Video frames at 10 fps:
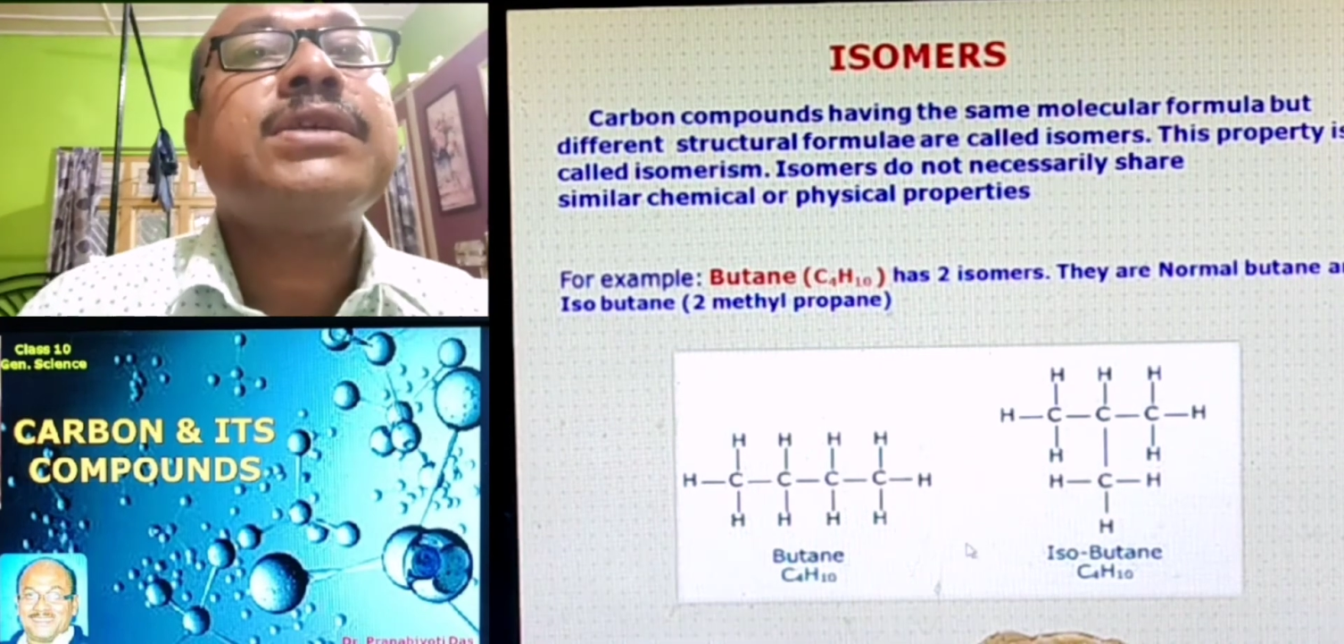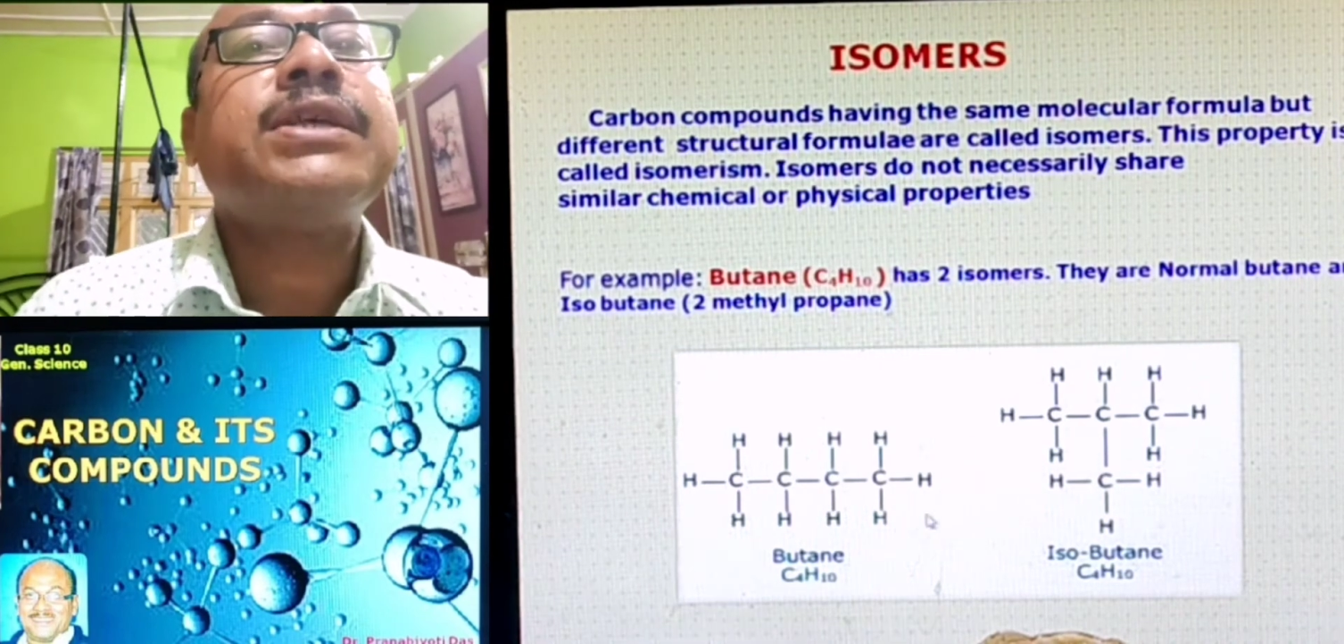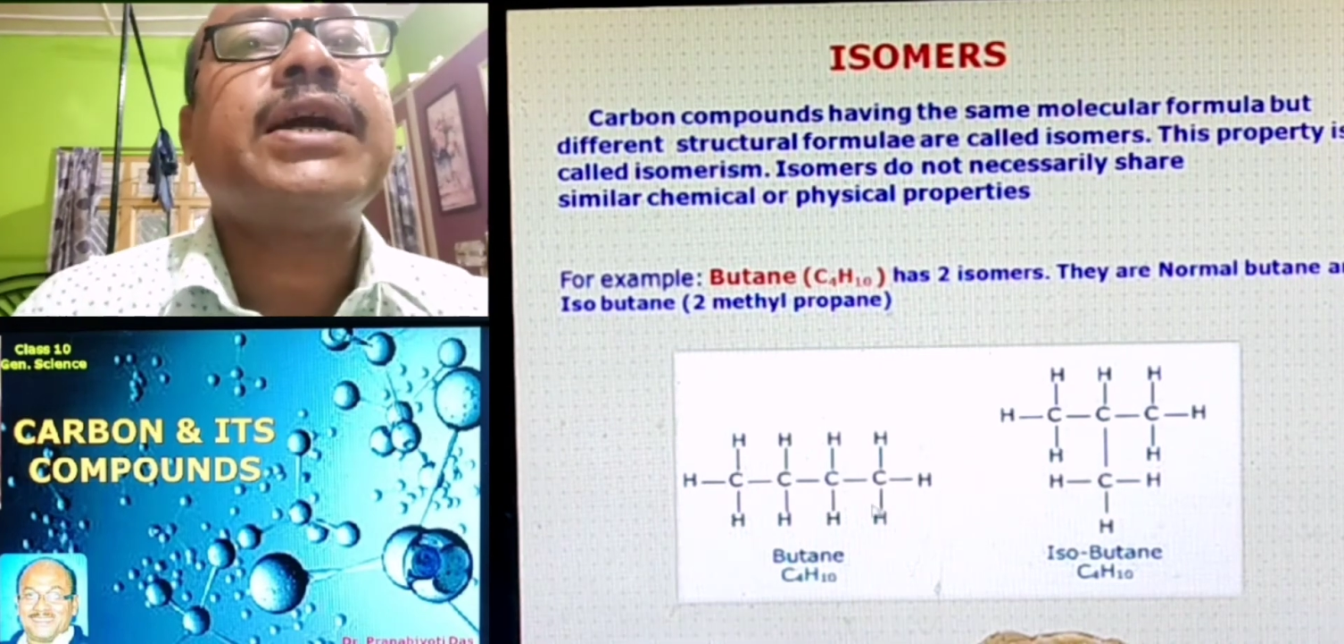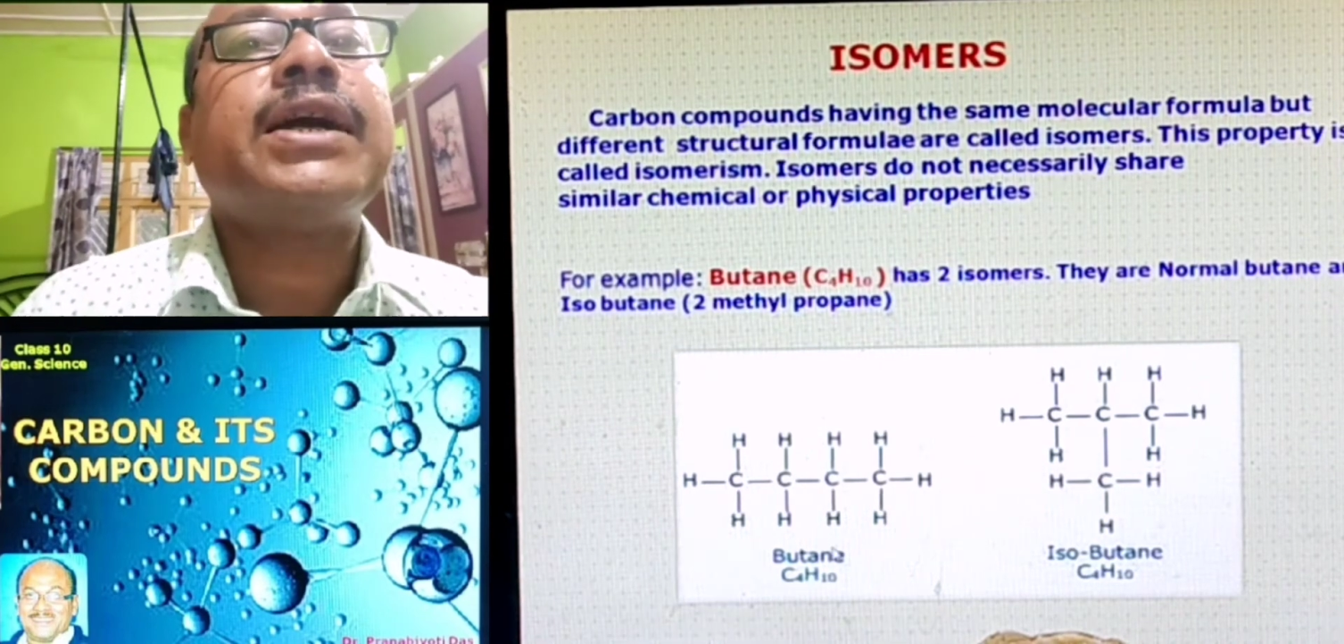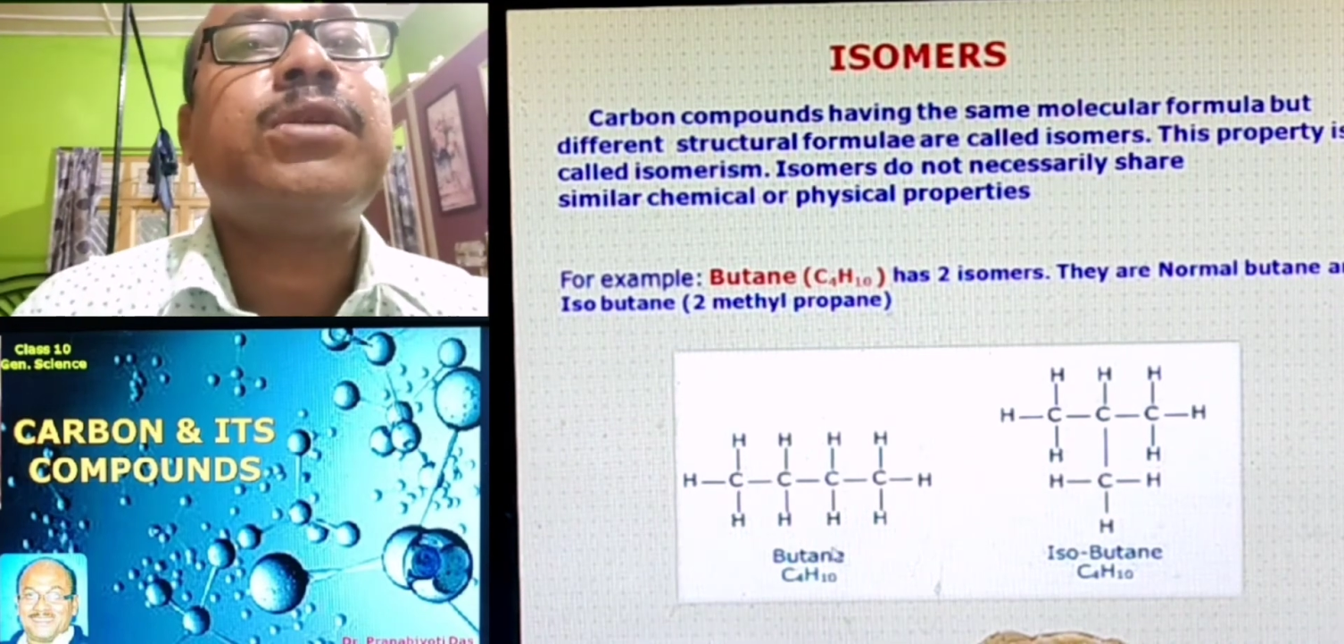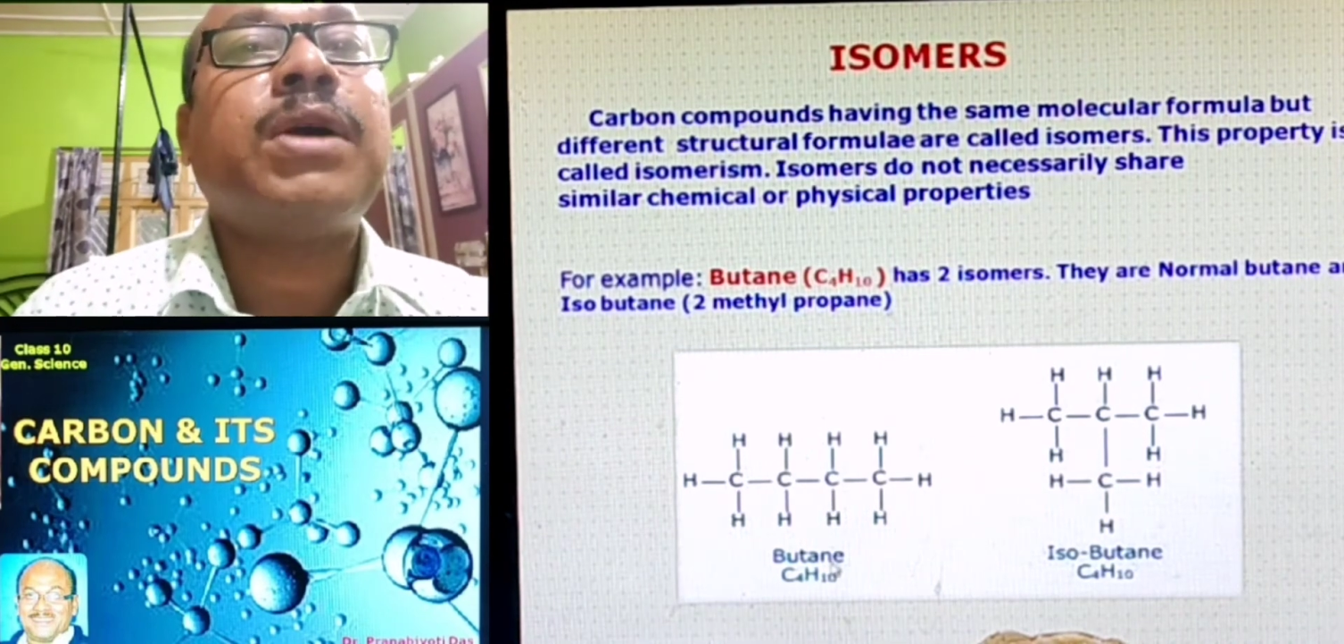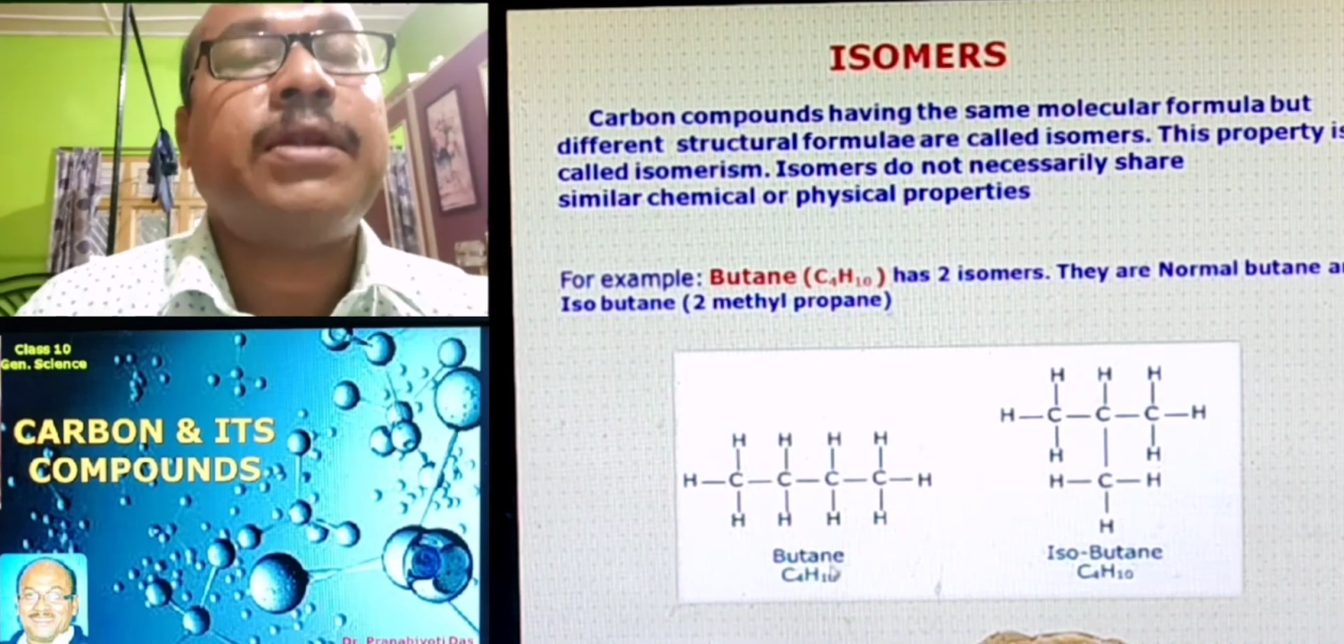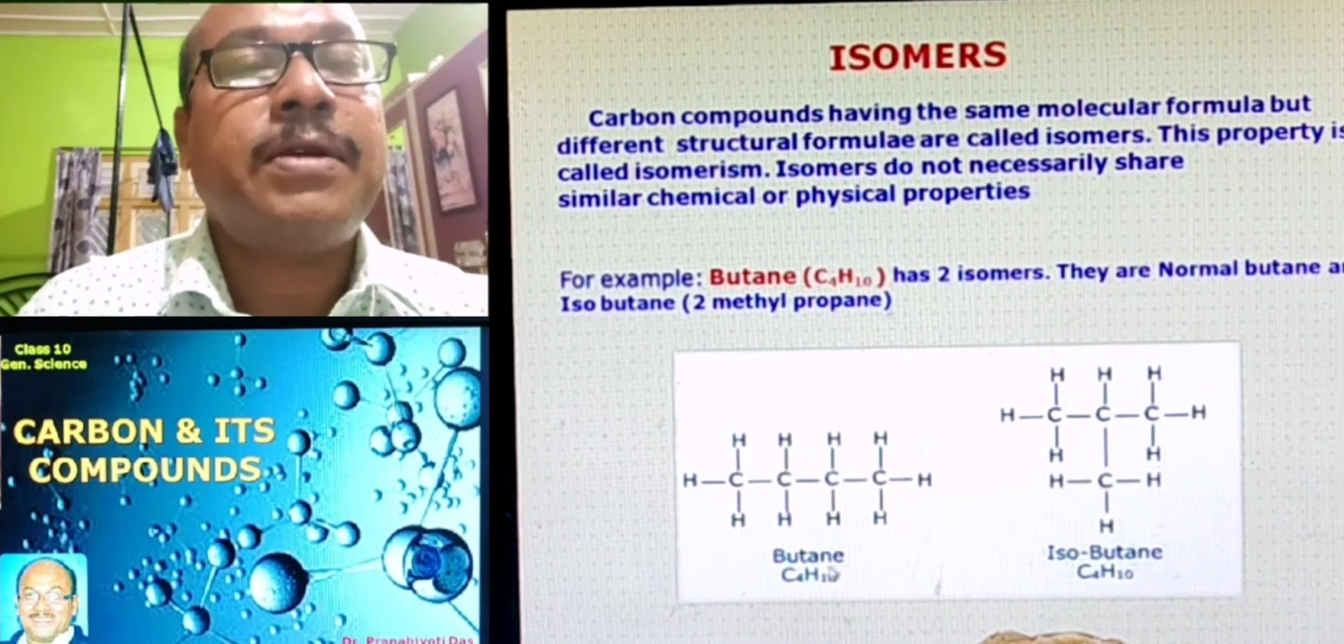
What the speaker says: second one.